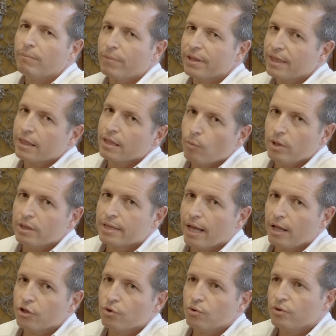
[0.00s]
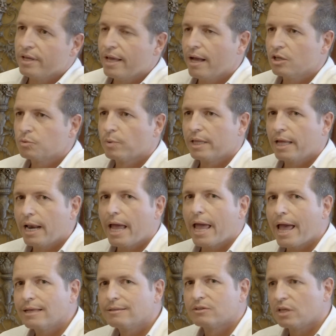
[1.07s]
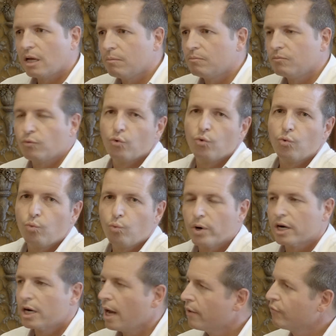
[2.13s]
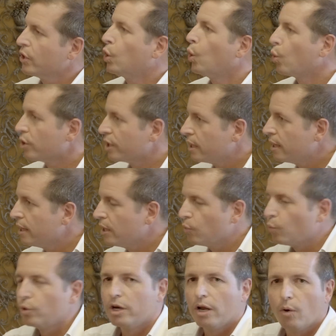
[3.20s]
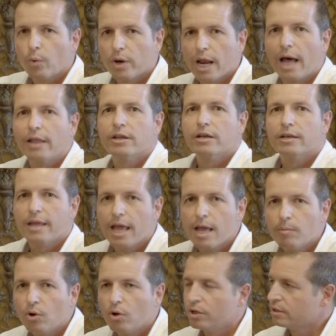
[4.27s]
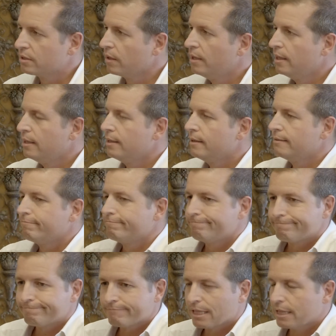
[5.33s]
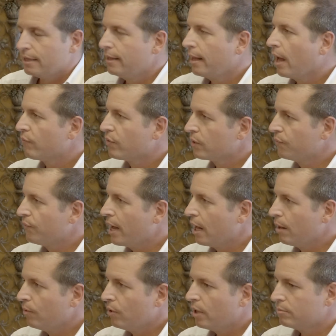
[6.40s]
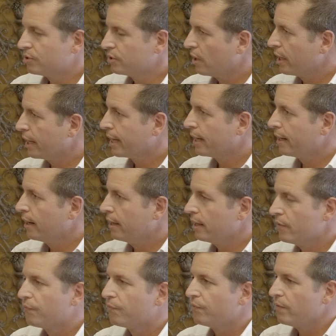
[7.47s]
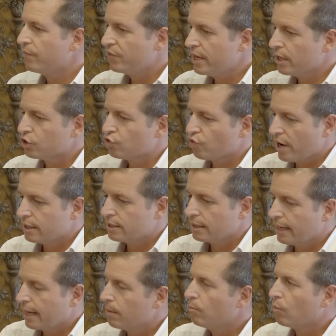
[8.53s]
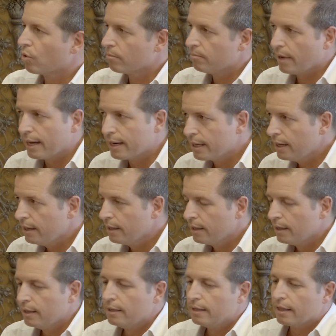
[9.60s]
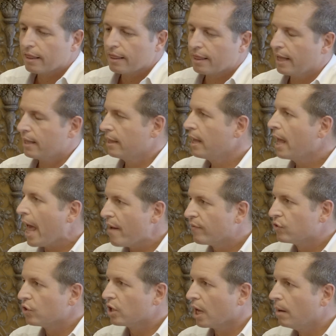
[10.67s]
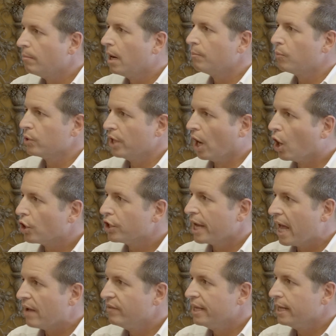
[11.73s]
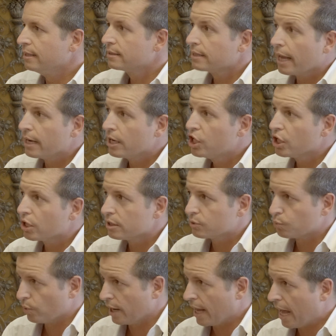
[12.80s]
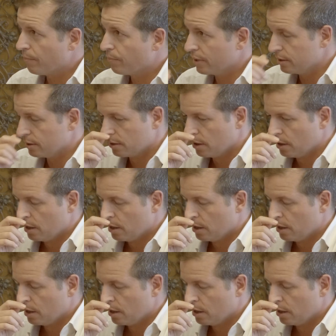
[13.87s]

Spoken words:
But then they will tell you, yes, but then I had some who were not recorded, went under the table and stuff. Not verifiable. I'm sorry, I cannot. If they're trying to get more money, then they have to come up with hard evidence. And here is what happens.